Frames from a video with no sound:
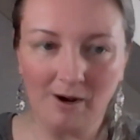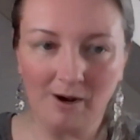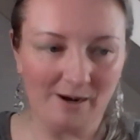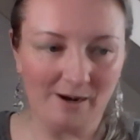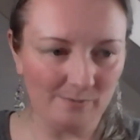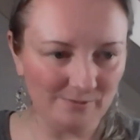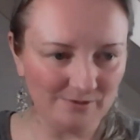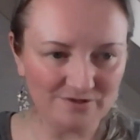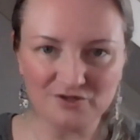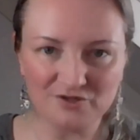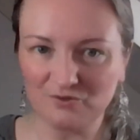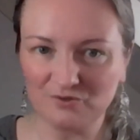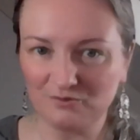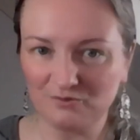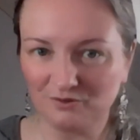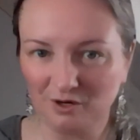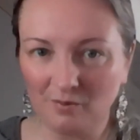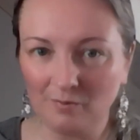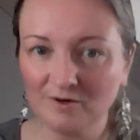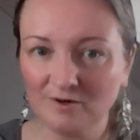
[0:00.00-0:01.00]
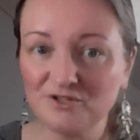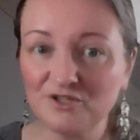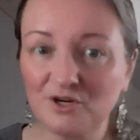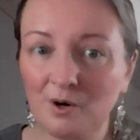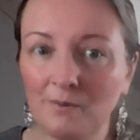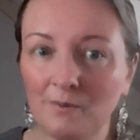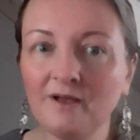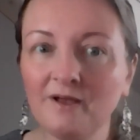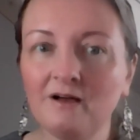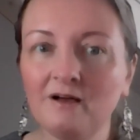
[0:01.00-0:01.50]
I want to know what's
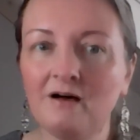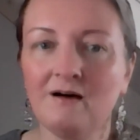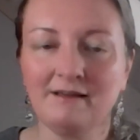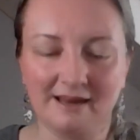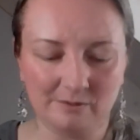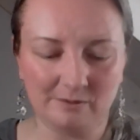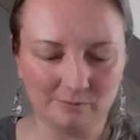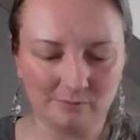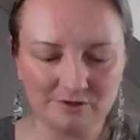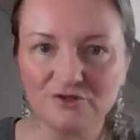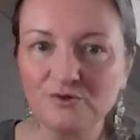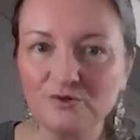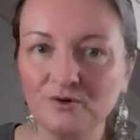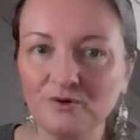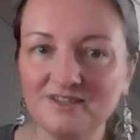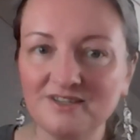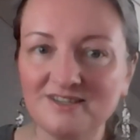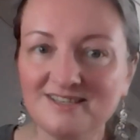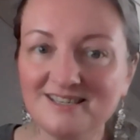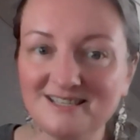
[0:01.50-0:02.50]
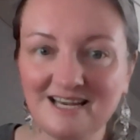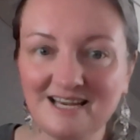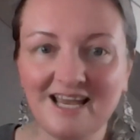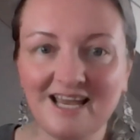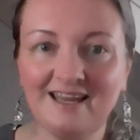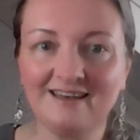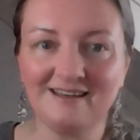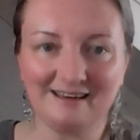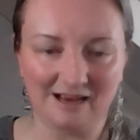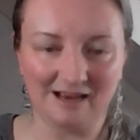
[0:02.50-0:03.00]
going on. I want to
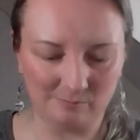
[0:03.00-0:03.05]
understand it.